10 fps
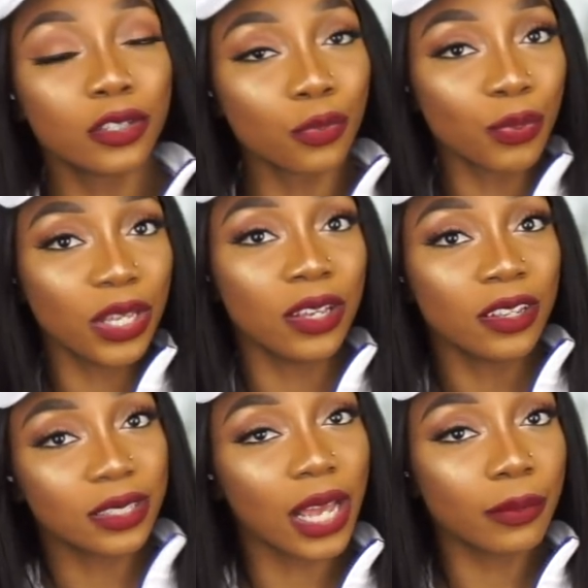to be
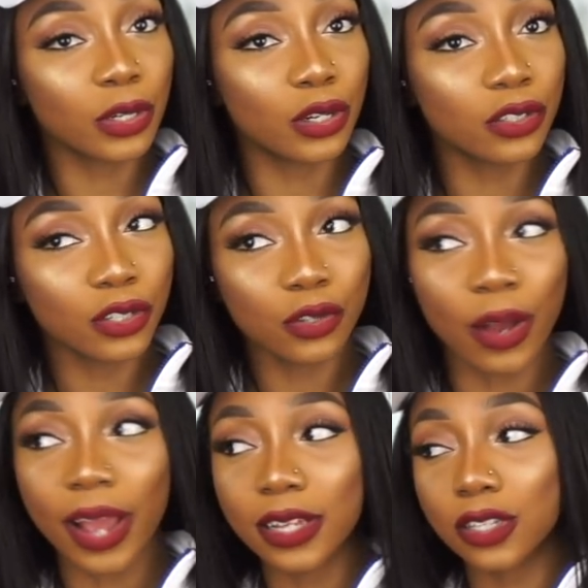scammers.
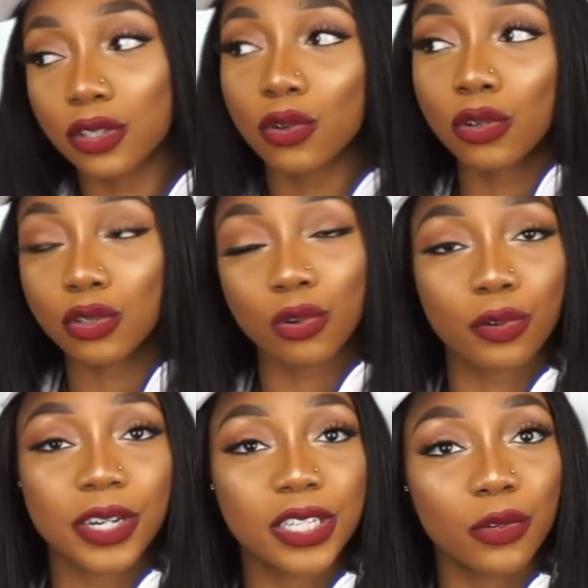So it's so so
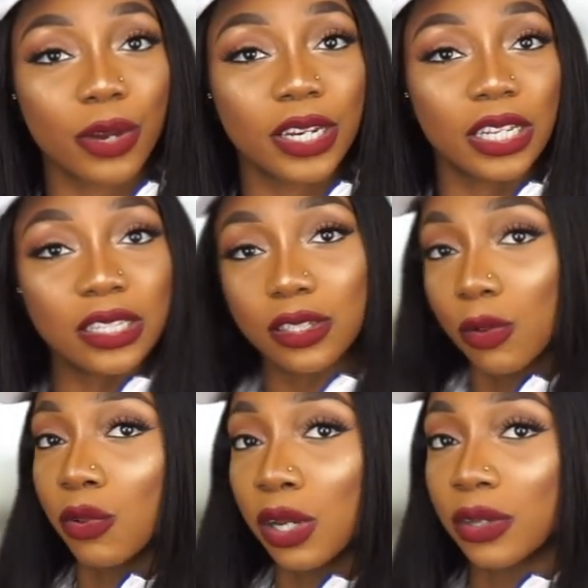crazy when it's
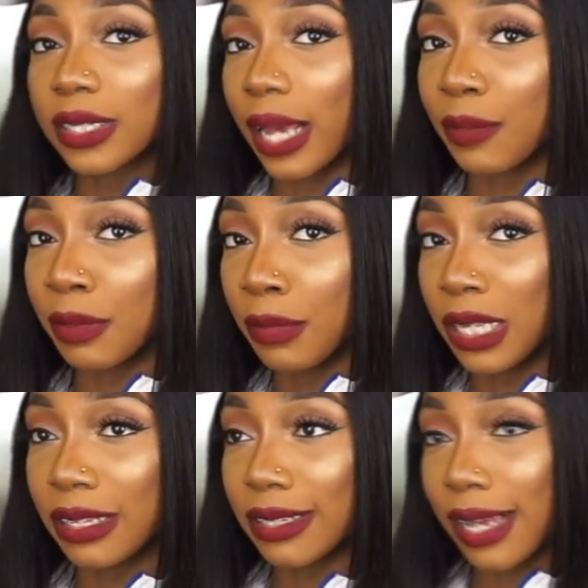someone else scamming
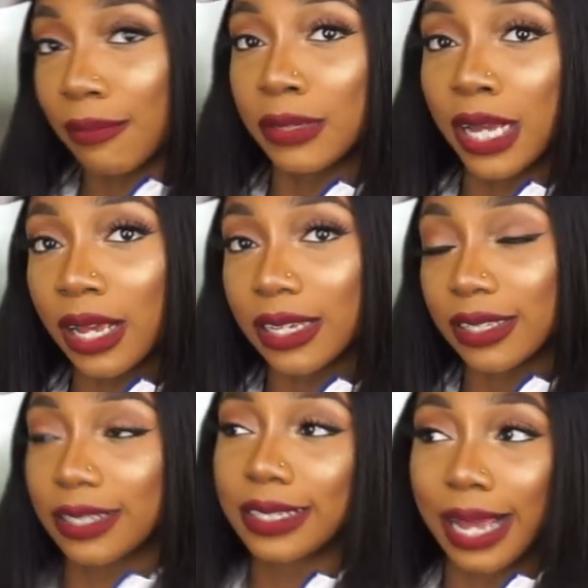me. The scammer
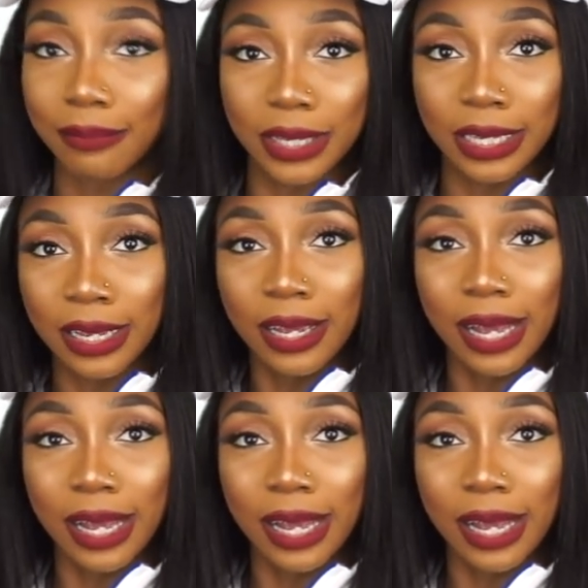is the scammy.